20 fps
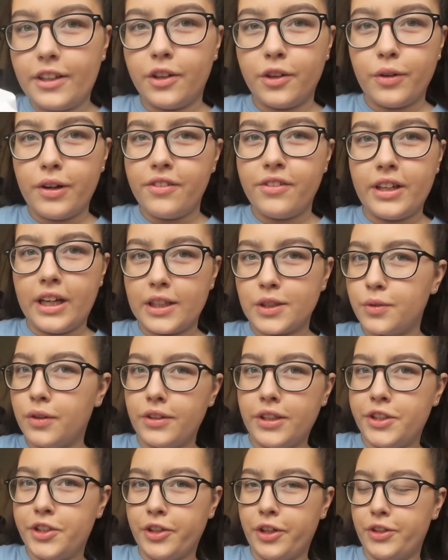know if that's what
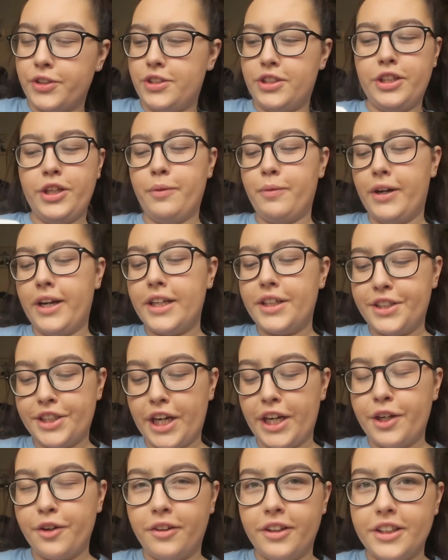they chose to do, but it
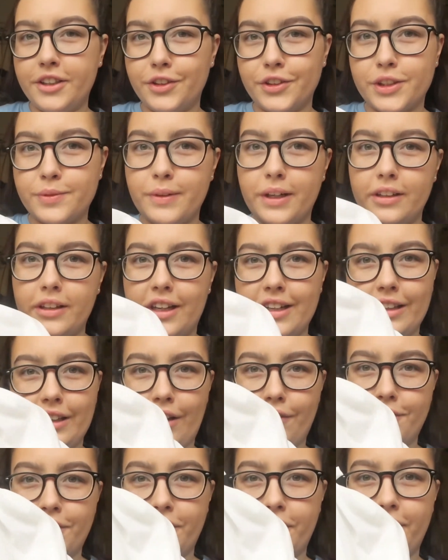genuinely does smell like
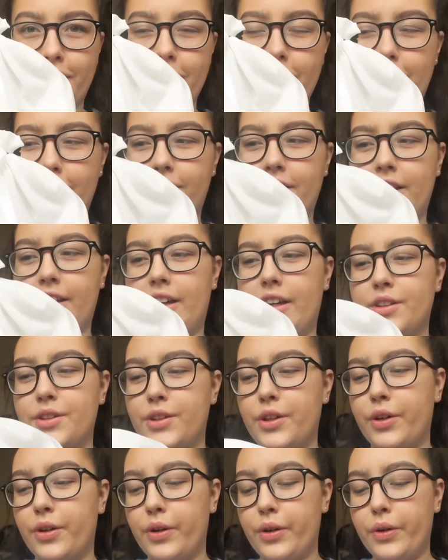lavender. I find that
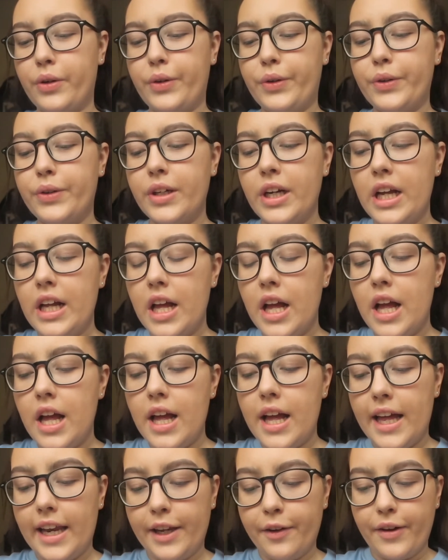so cool.
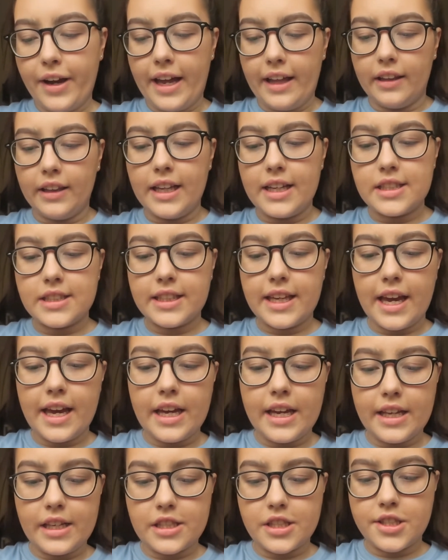Anyway, let's get
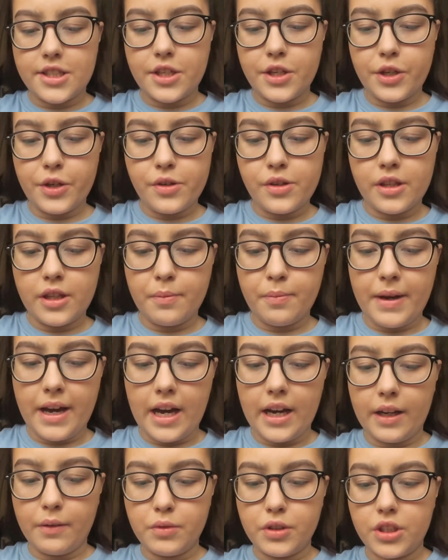into the
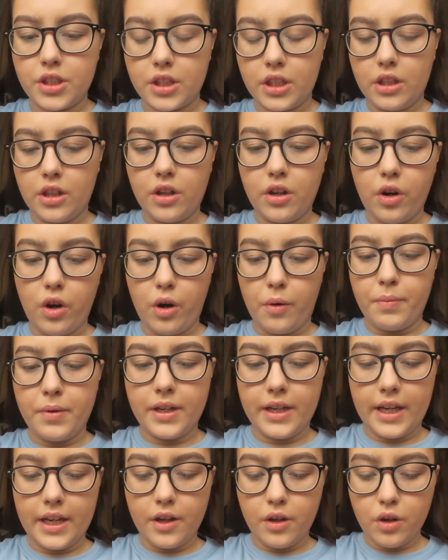bag. I'm just gonna
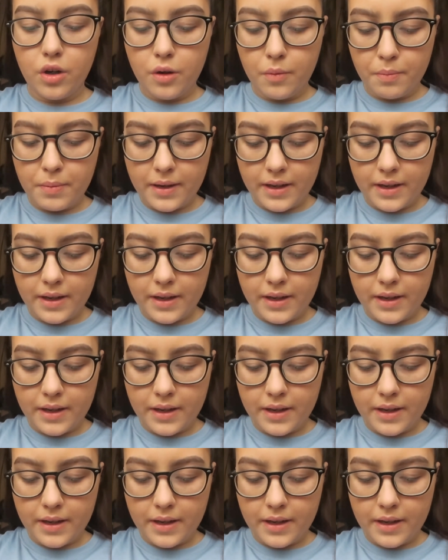open it up.